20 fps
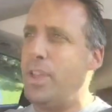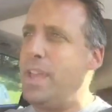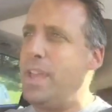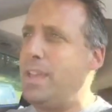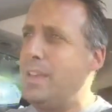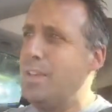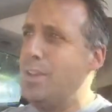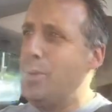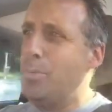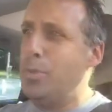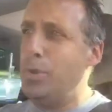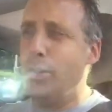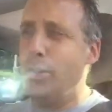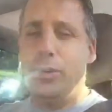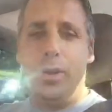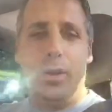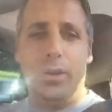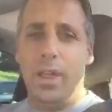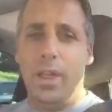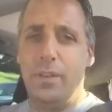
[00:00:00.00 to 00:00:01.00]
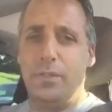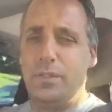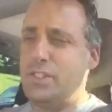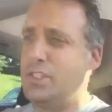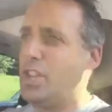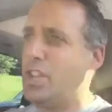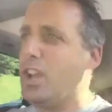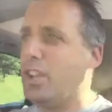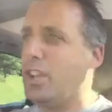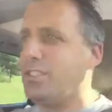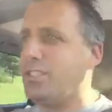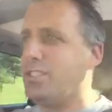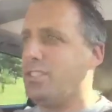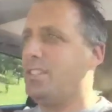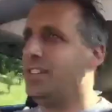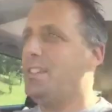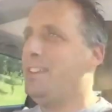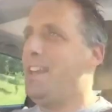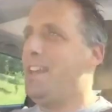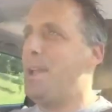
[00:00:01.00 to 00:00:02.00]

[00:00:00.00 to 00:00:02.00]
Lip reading: hey, we all know life sucks.